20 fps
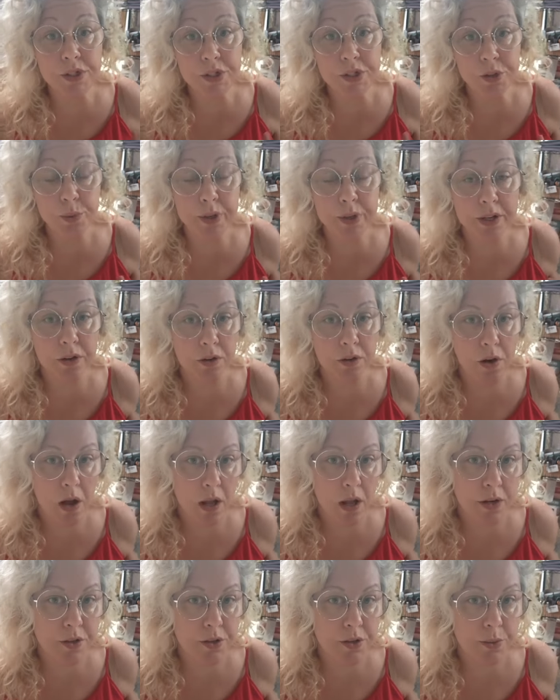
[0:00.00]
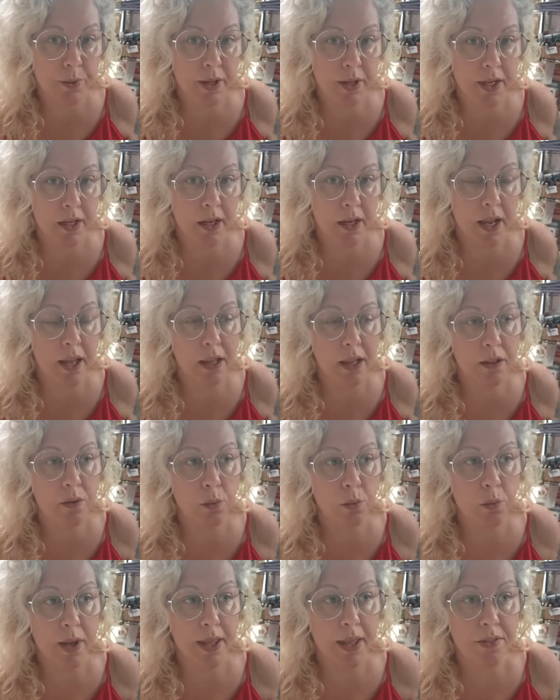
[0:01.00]
doing or not doing, and the
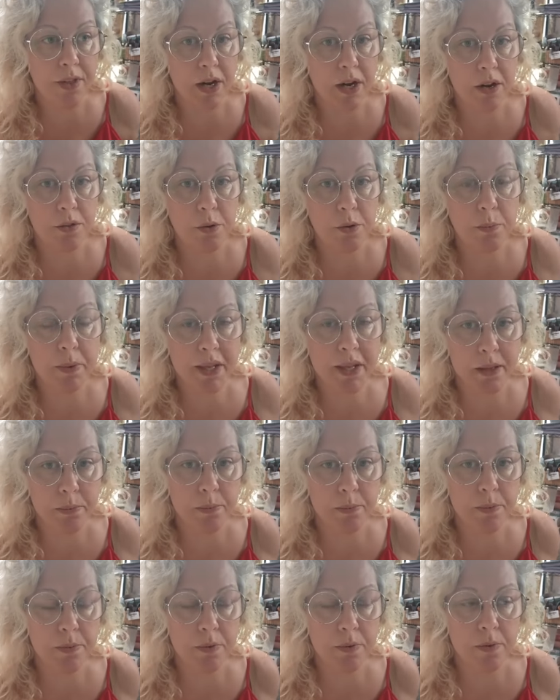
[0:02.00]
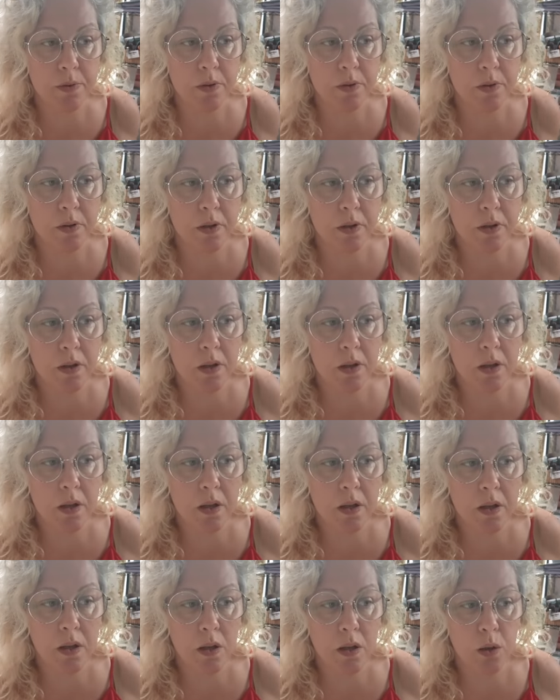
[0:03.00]
way that other people
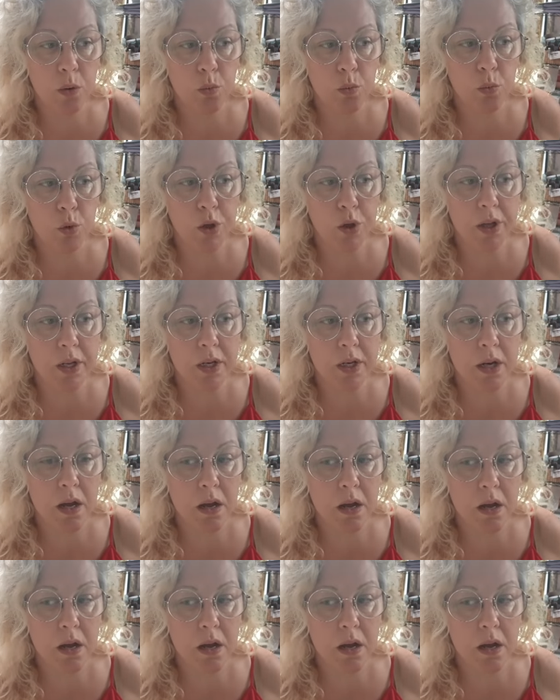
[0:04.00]
would,